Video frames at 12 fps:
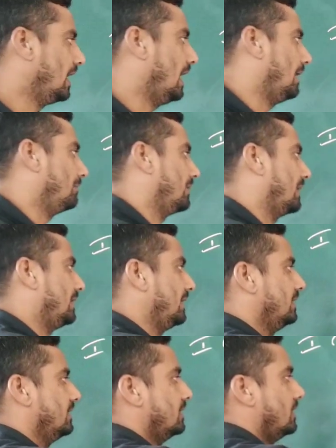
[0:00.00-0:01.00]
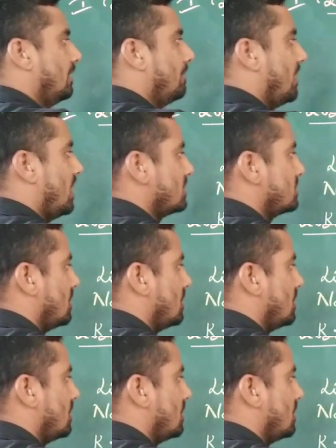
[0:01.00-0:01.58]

I am getting the mass